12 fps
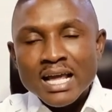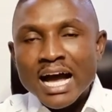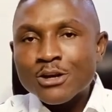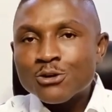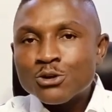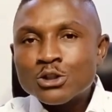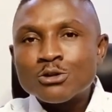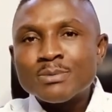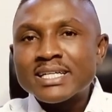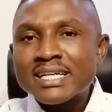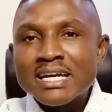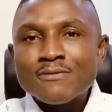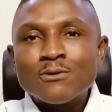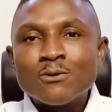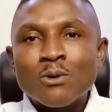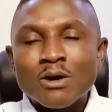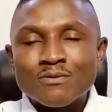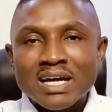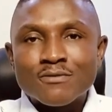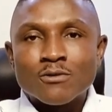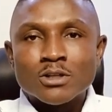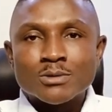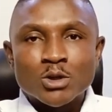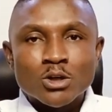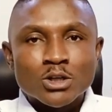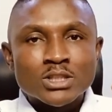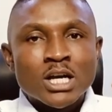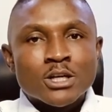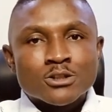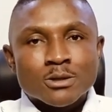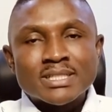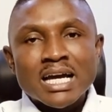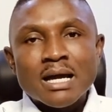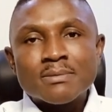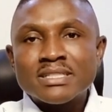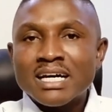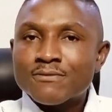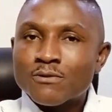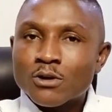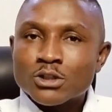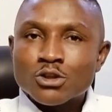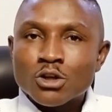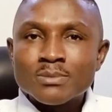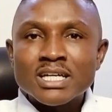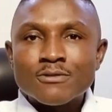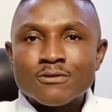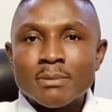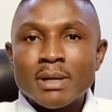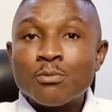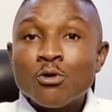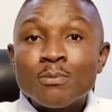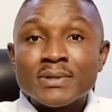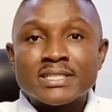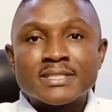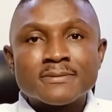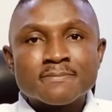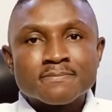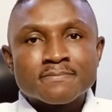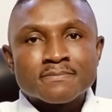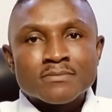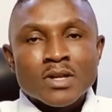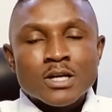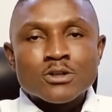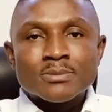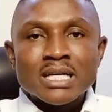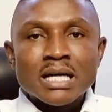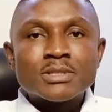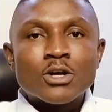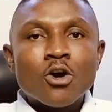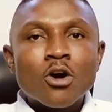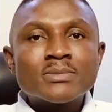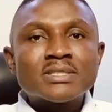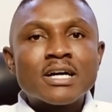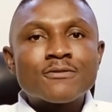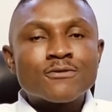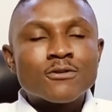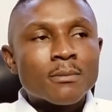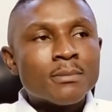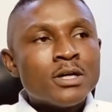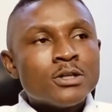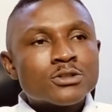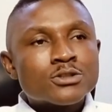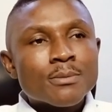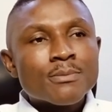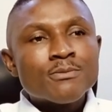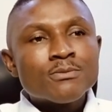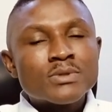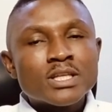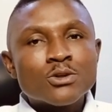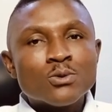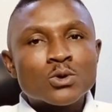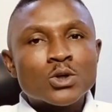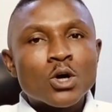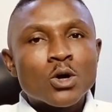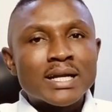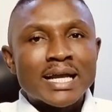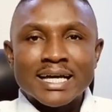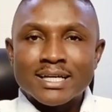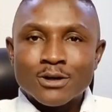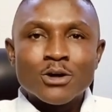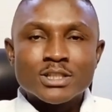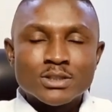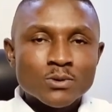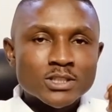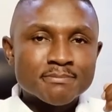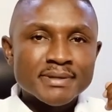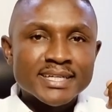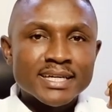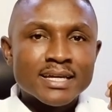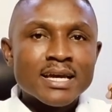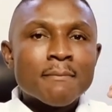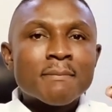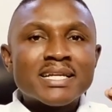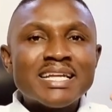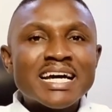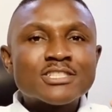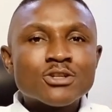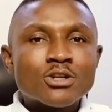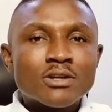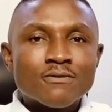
And you need to be careful of that voice, because sometimes that voice comes out from a pulpit. Sometimes it comes out from something you would call like God is the one speaking, but that is not the